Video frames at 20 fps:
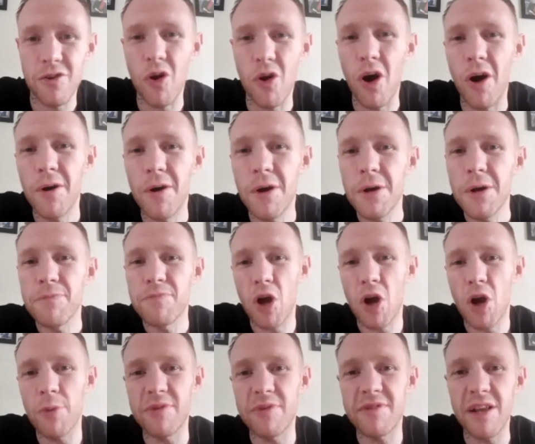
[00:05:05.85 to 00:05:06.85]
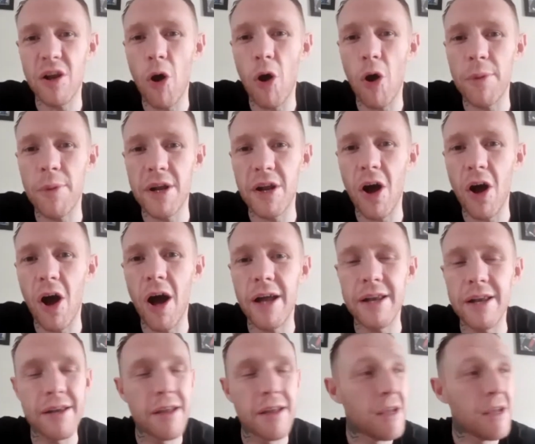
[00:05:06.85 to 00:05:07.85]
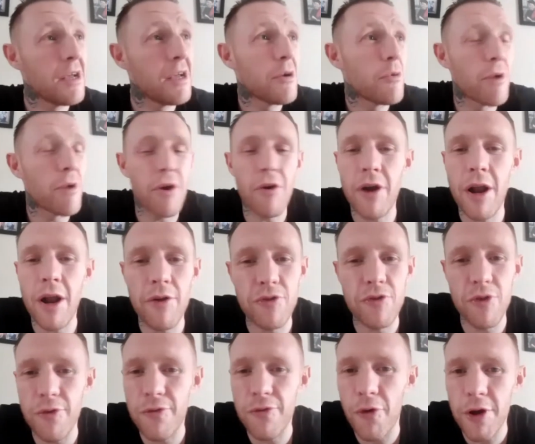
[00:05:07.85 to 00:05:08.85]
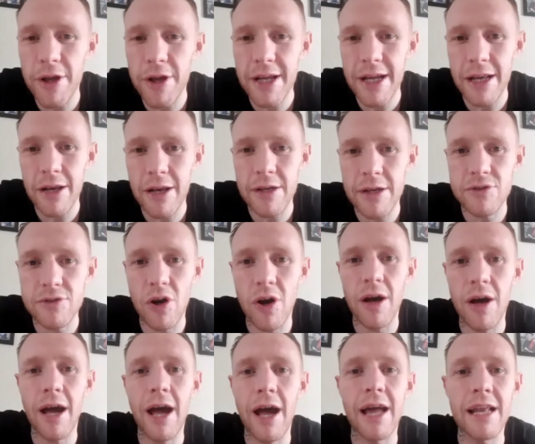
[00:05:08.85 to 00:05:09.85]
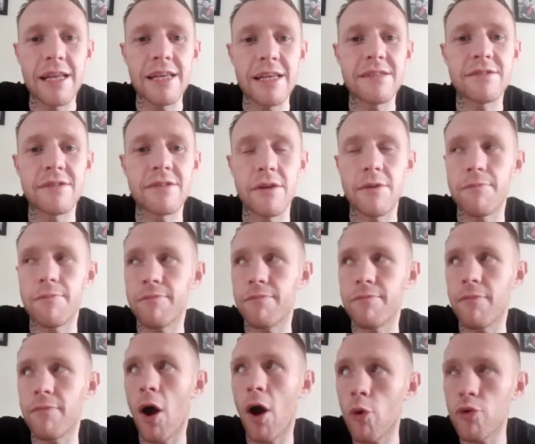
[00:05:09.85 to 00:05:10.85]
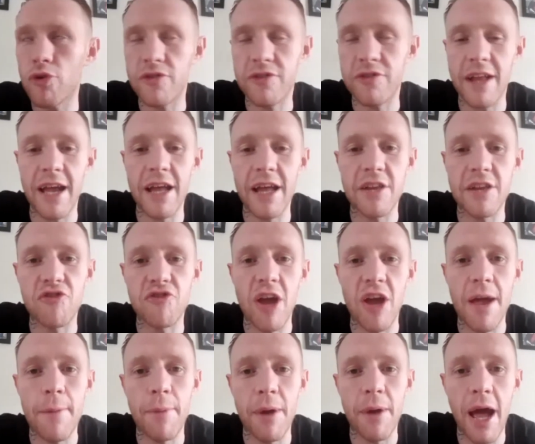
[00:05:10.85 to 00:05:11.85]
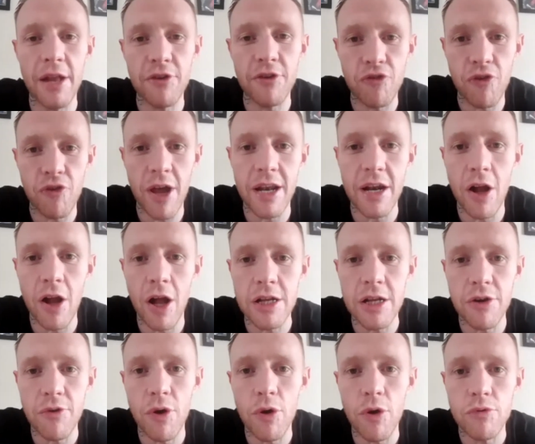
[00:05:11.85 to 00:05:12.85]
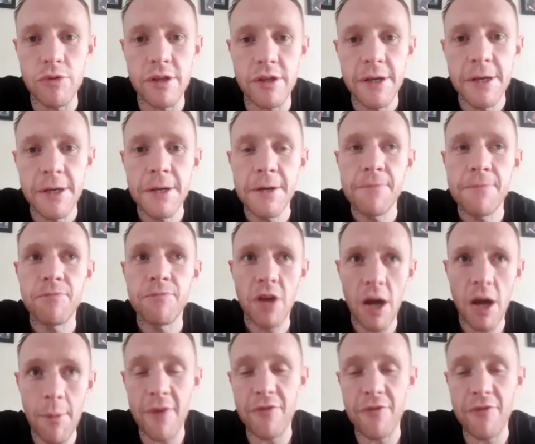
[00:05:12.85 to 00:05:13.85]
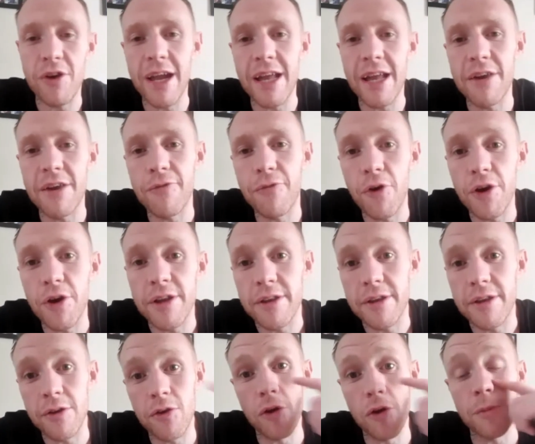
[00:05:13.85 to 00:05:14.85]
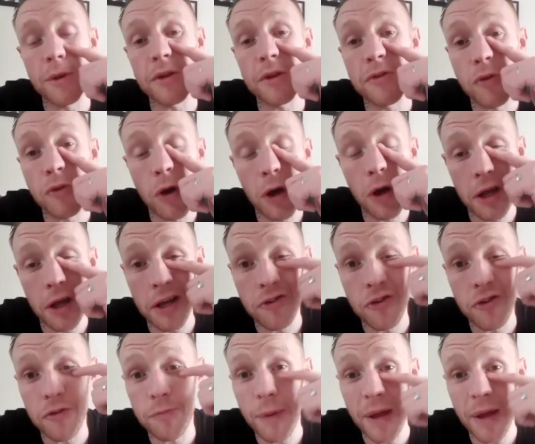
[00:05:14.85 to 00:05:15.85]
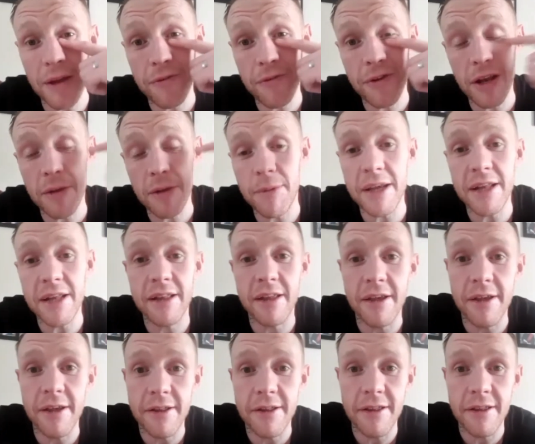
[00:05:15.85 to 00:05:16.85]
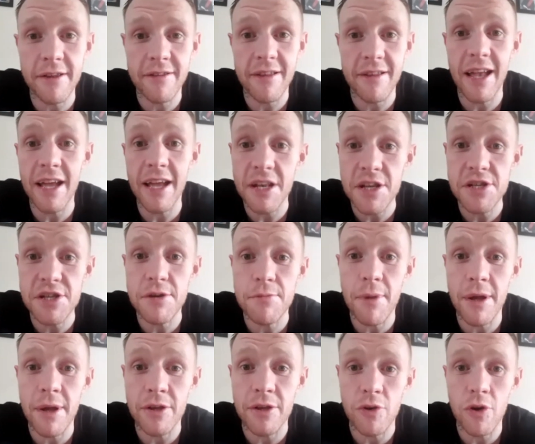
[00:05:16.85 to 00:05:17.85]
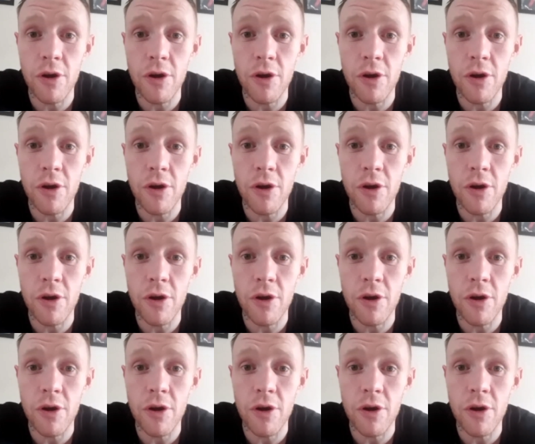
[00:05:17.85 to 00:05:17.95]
I'd be still humming and hawing whether or not I was going to fight again. Like, so at least out of staying in shape and training all year round, I'm after getting a fight. You know what I mean? So it just benefited me to stay in the gym, man.